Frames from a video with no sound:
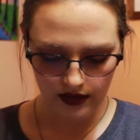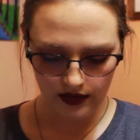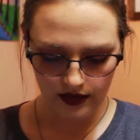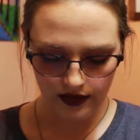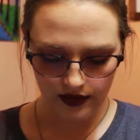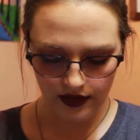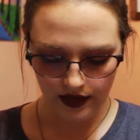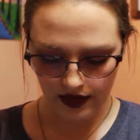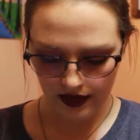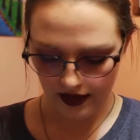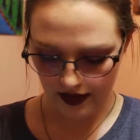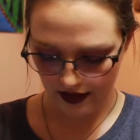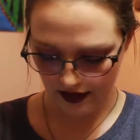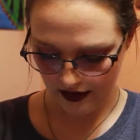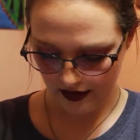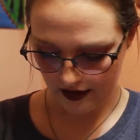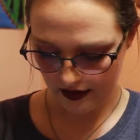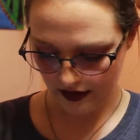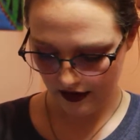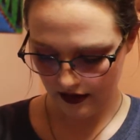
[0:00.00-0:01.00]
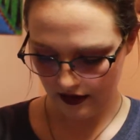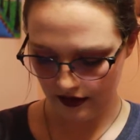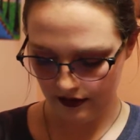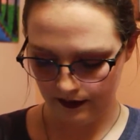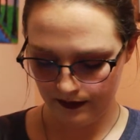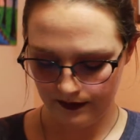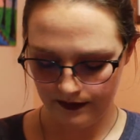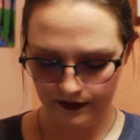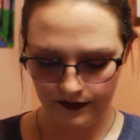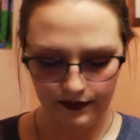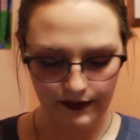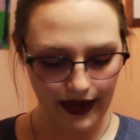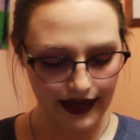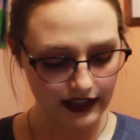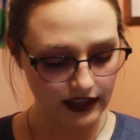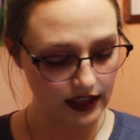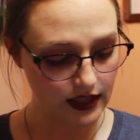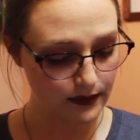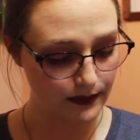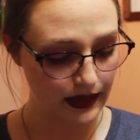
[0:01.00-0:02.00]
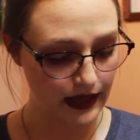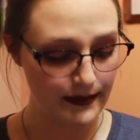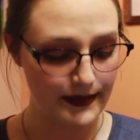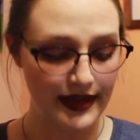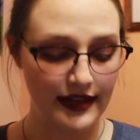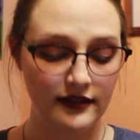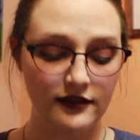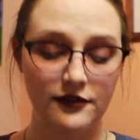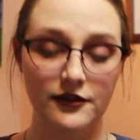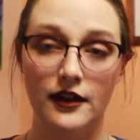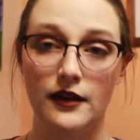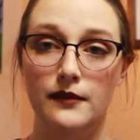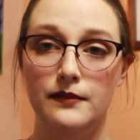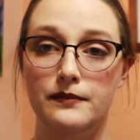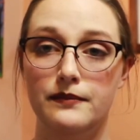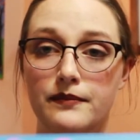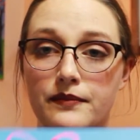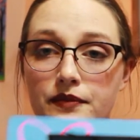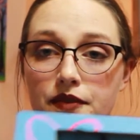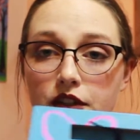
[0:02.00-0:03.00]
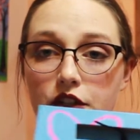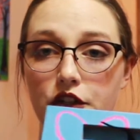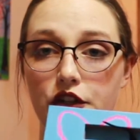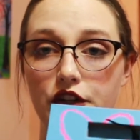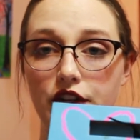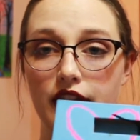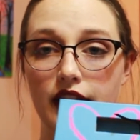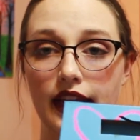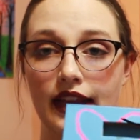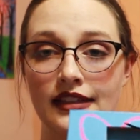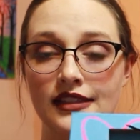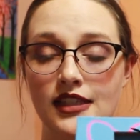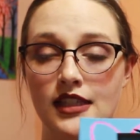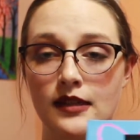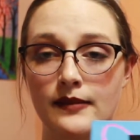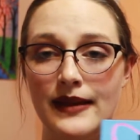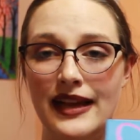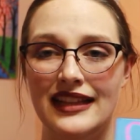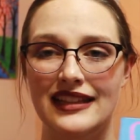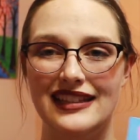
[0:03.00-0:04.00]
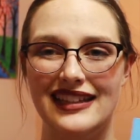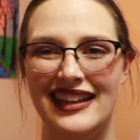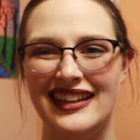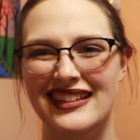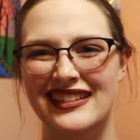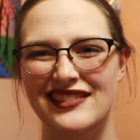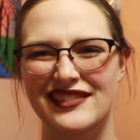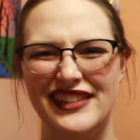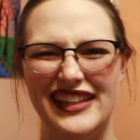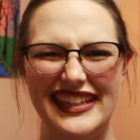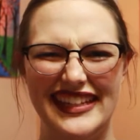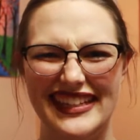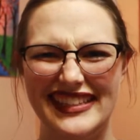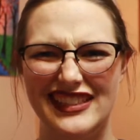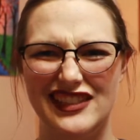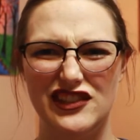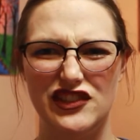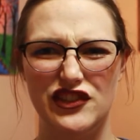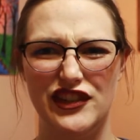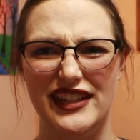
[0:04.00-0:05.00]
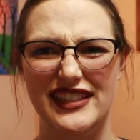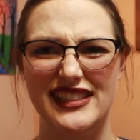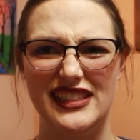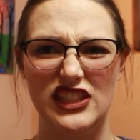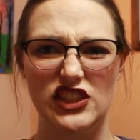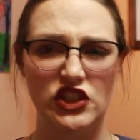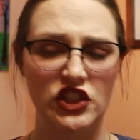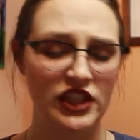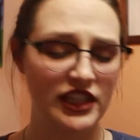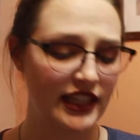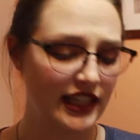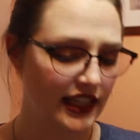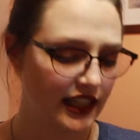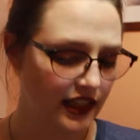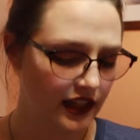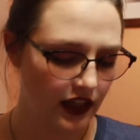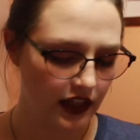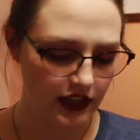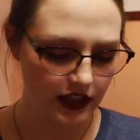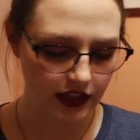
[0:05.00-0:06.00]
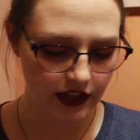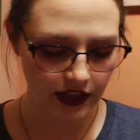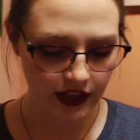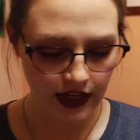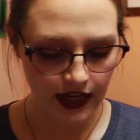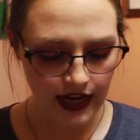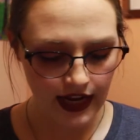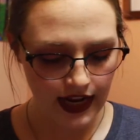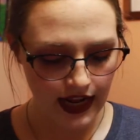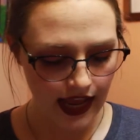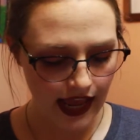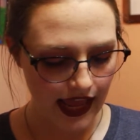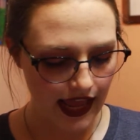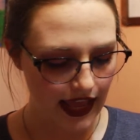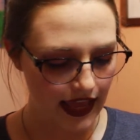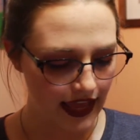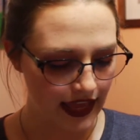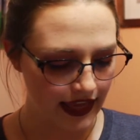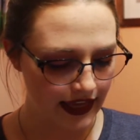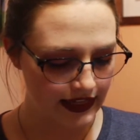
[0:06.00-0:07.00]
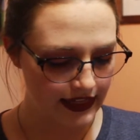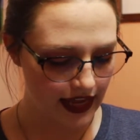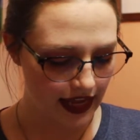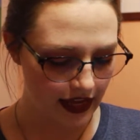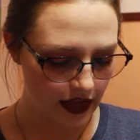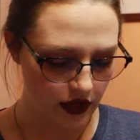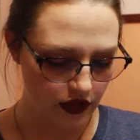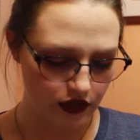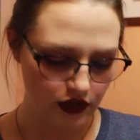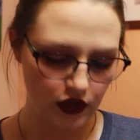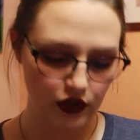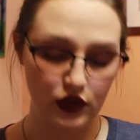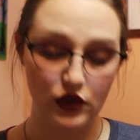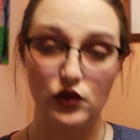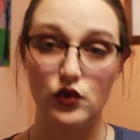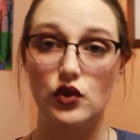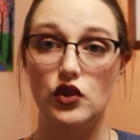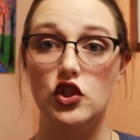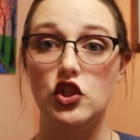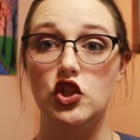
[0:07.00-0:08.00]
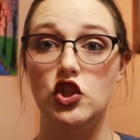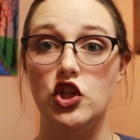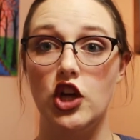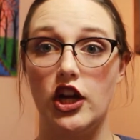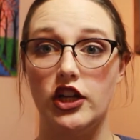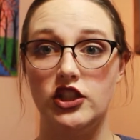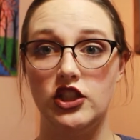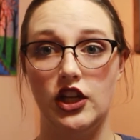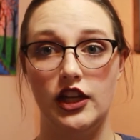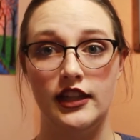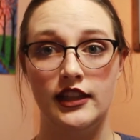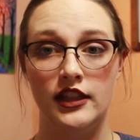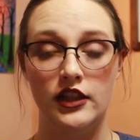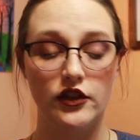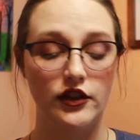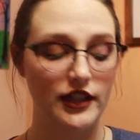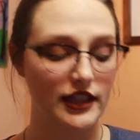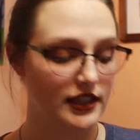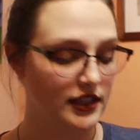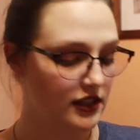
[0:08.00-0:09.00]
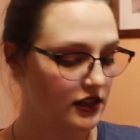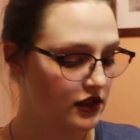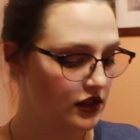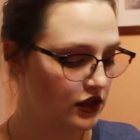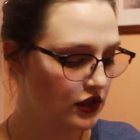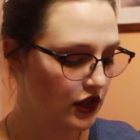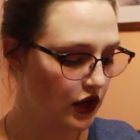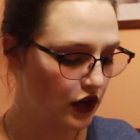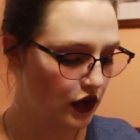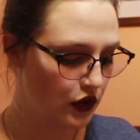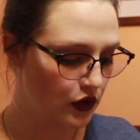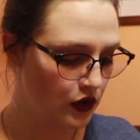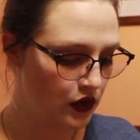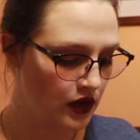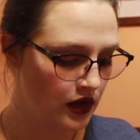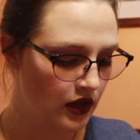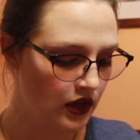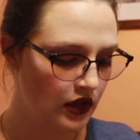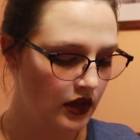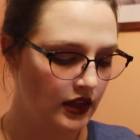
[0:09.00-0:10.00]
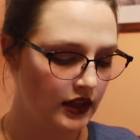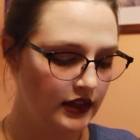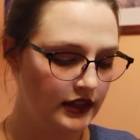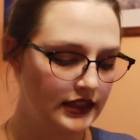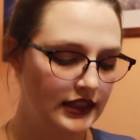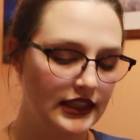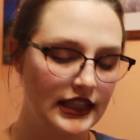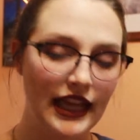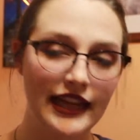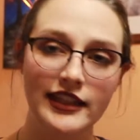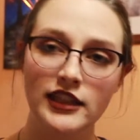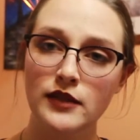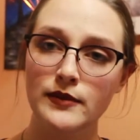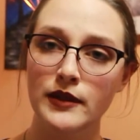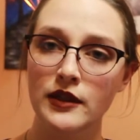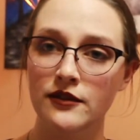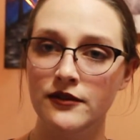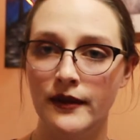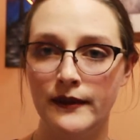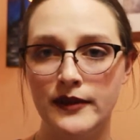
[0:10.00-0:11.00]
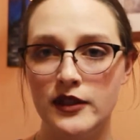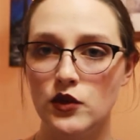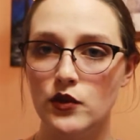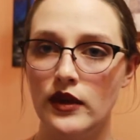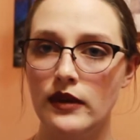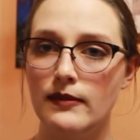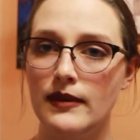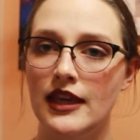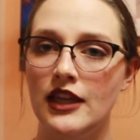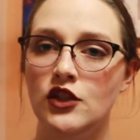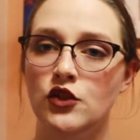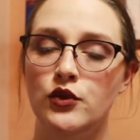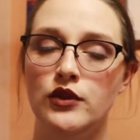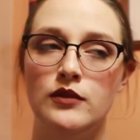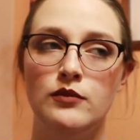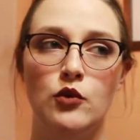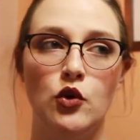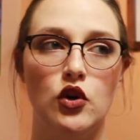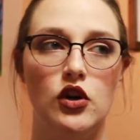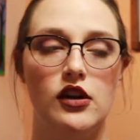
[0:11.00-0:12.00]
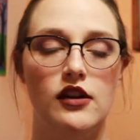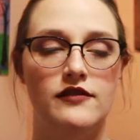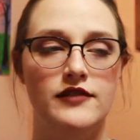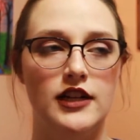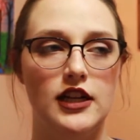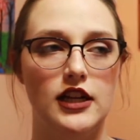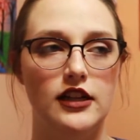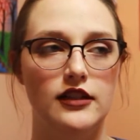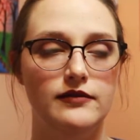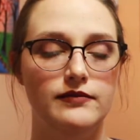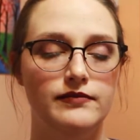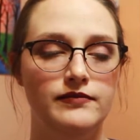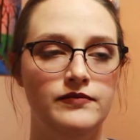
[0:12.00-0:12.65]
the Back to the Playpen from the Dirty Dancing palette, kind of like as a transition-y color, and I also used Cha Cha in the crease. So Delectable from the Sweet Peach was more of a